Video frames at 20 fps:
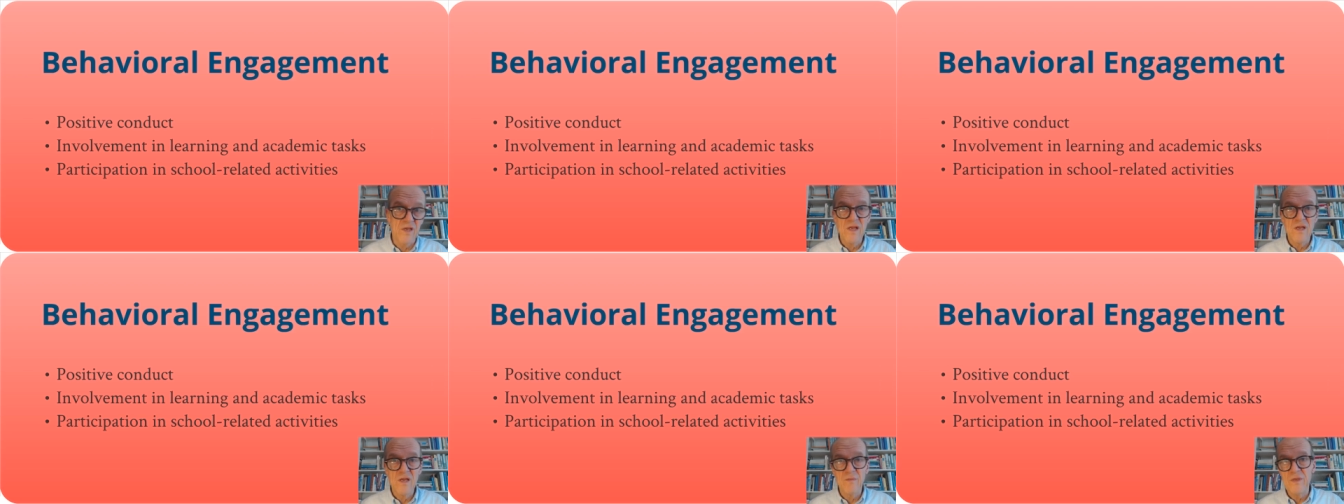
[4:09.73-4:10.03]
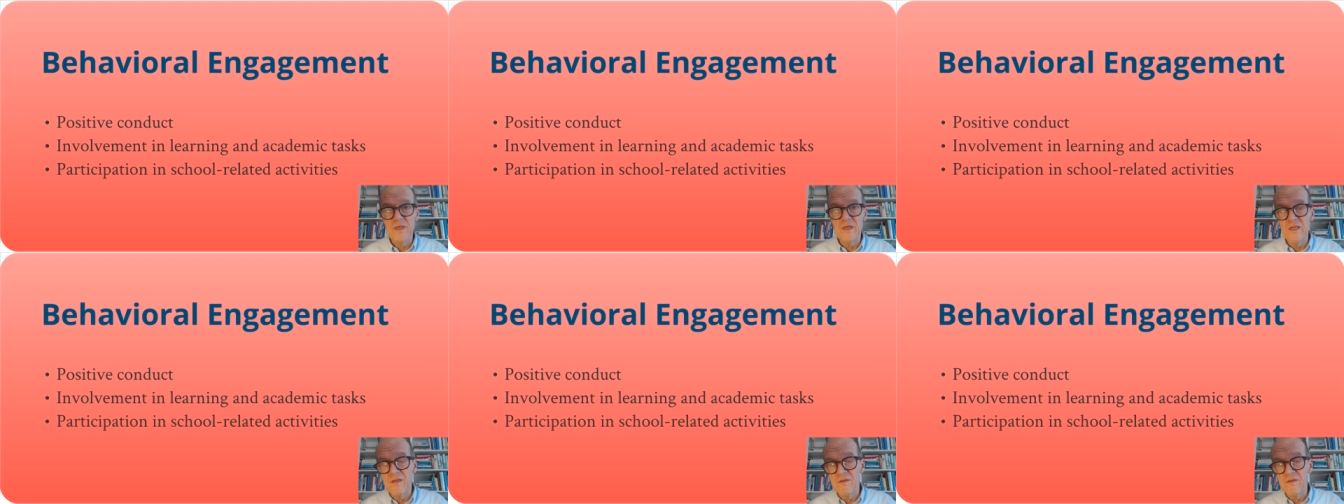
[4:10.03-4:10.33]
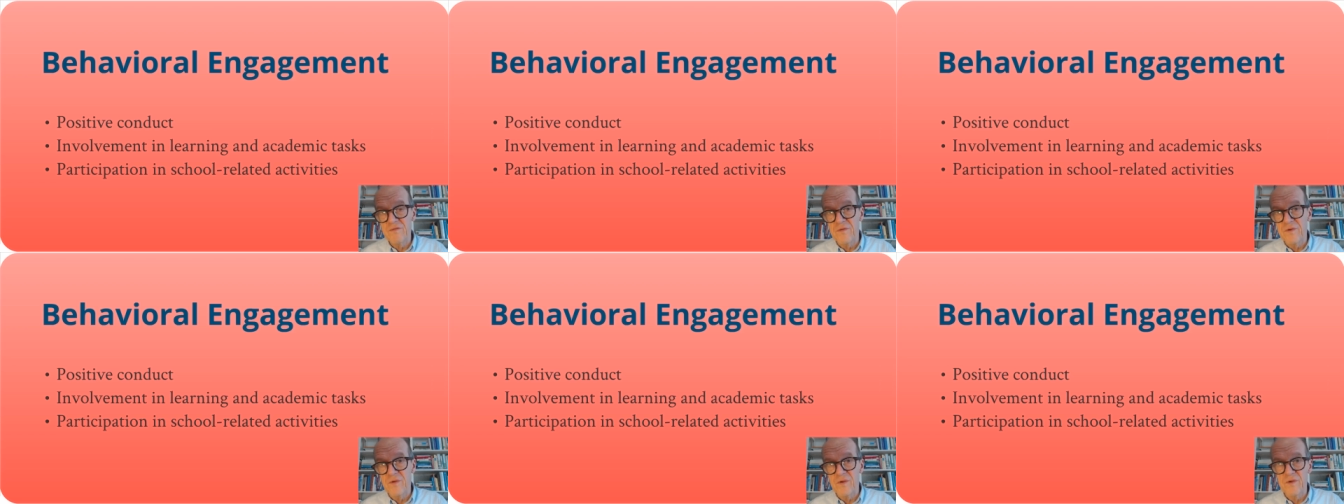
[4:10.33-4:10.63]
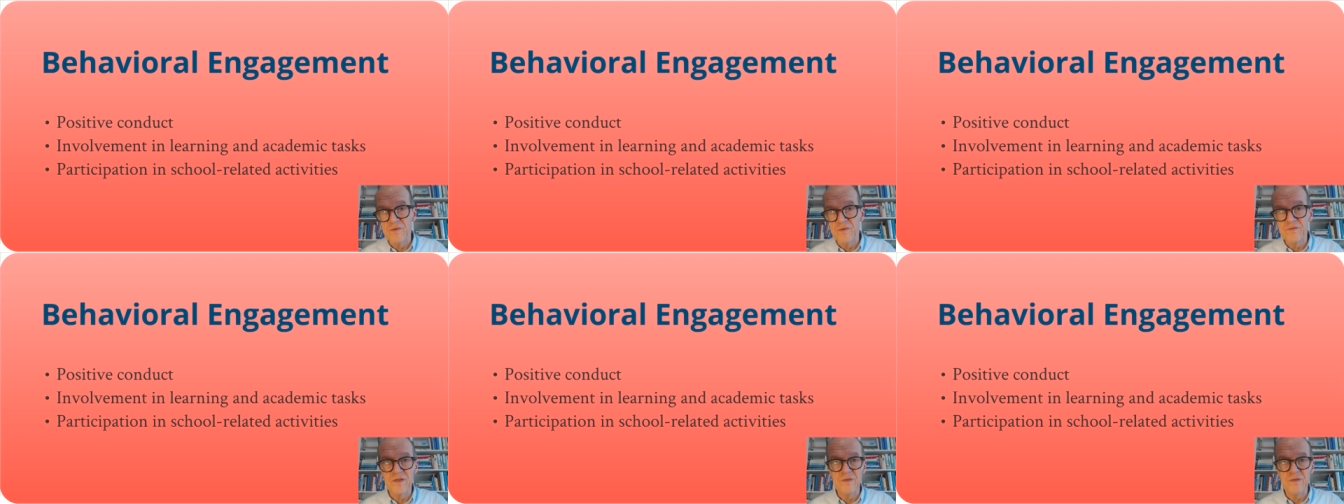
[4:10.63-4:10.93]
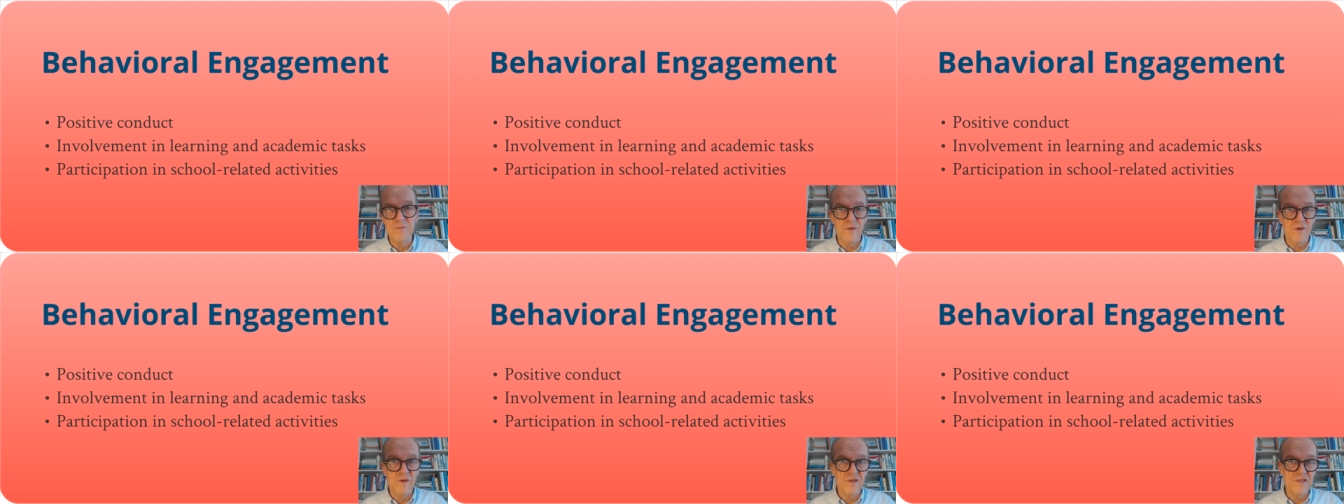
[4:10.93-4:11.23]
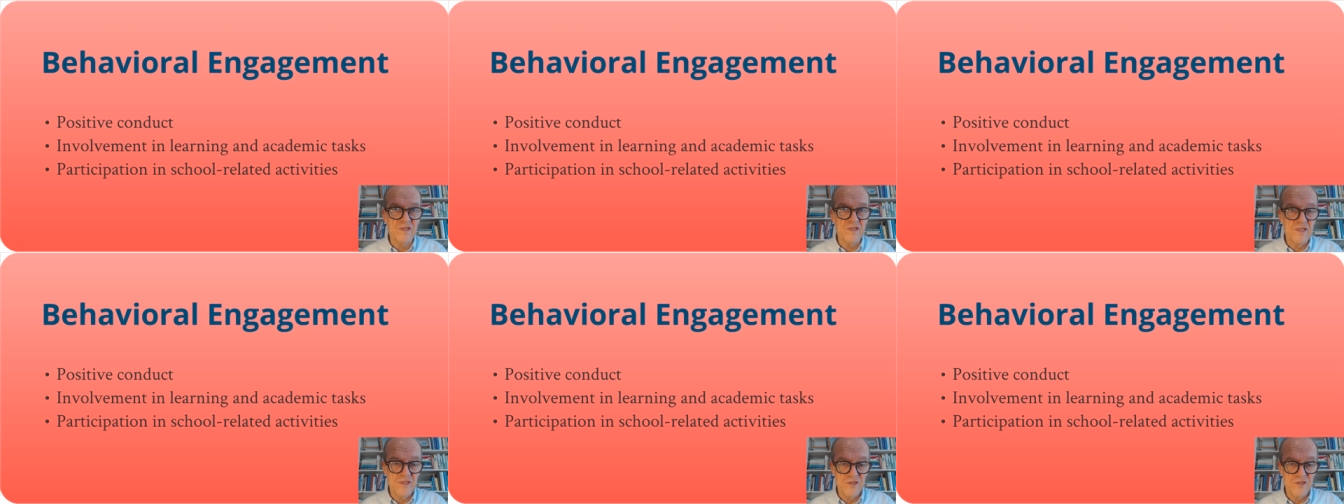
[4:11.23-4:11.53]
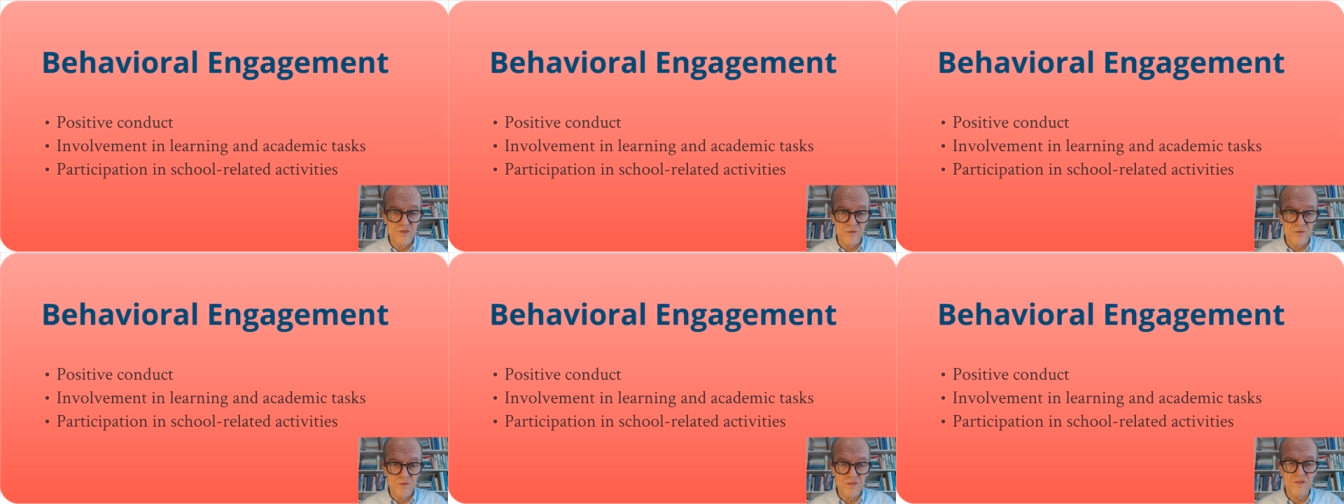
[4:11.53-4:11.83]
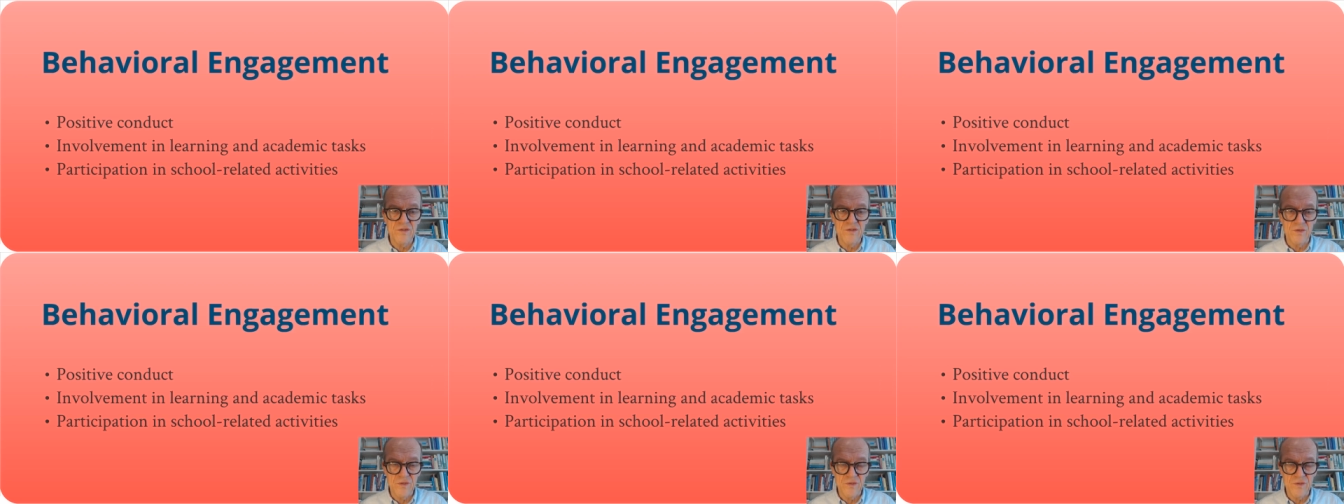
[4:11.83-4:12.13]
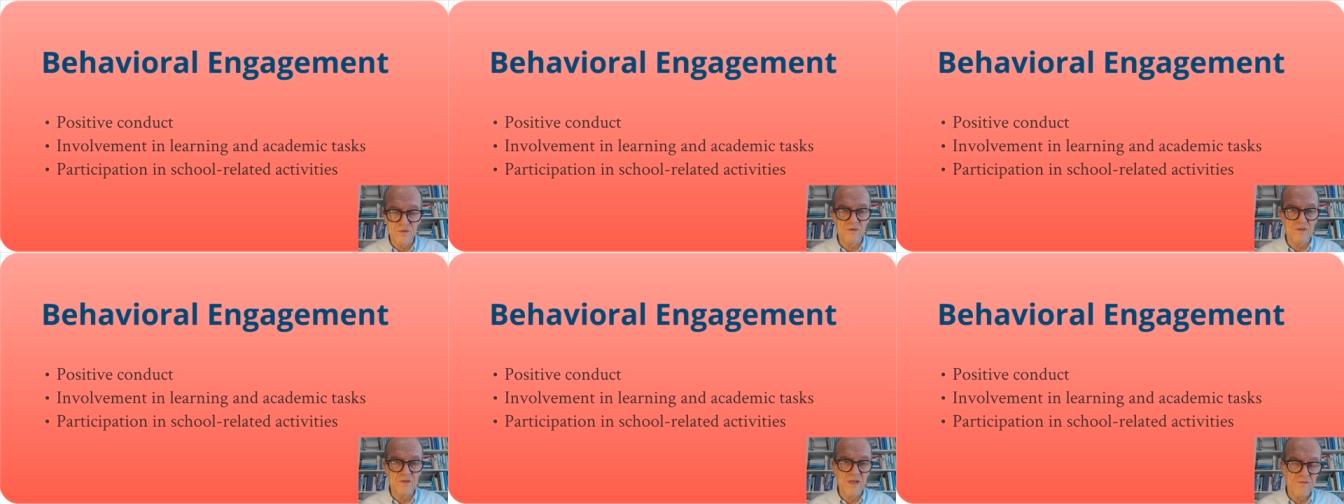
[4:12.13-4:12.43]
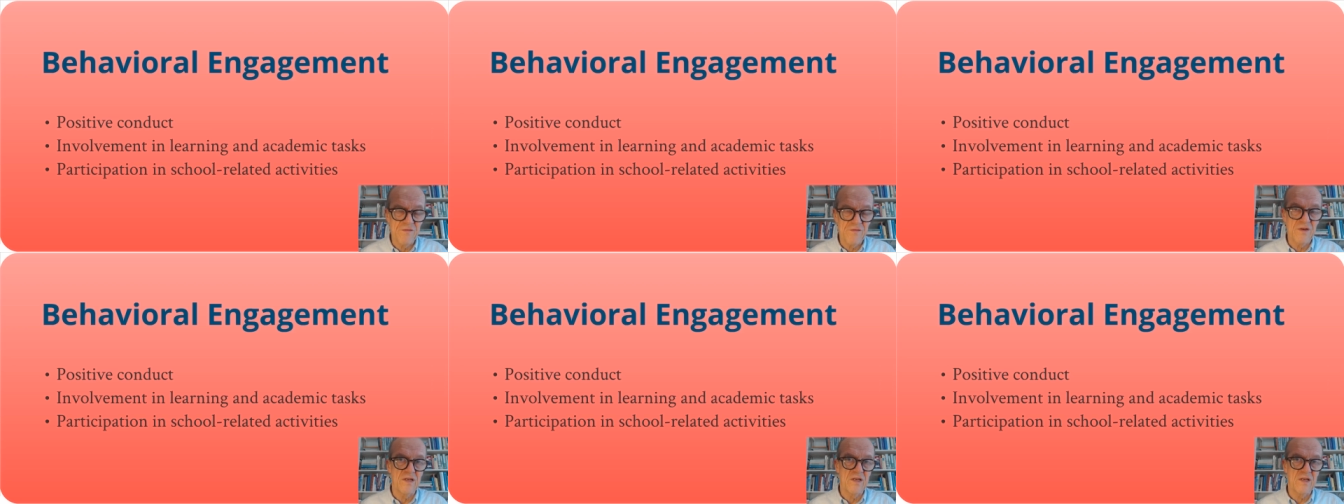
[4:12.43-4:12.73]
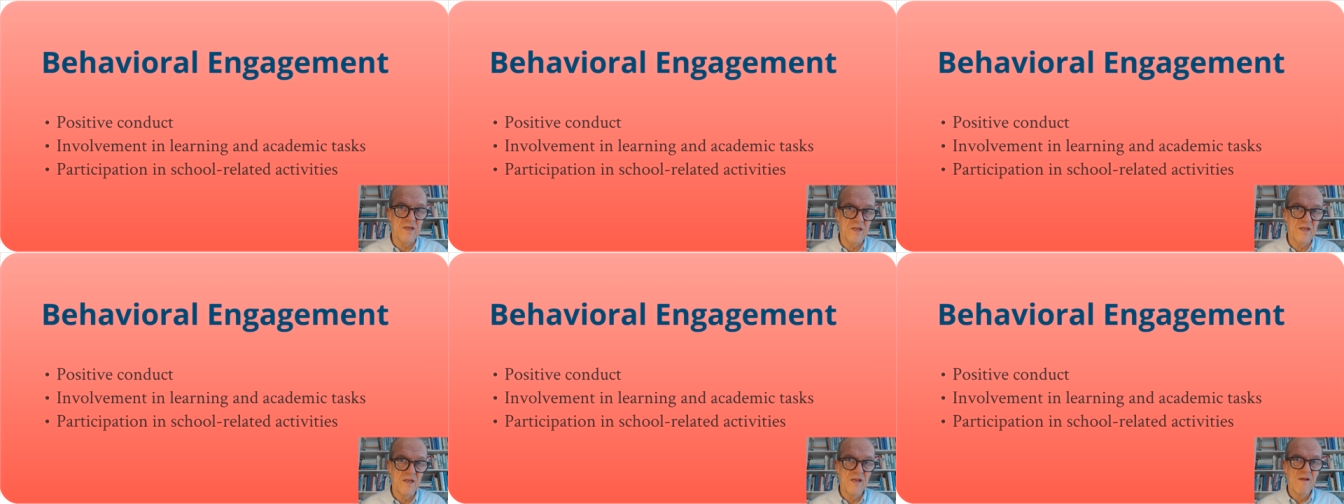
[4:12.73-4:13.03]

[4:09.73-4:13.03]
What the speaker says: being involved in policy issues is also definitely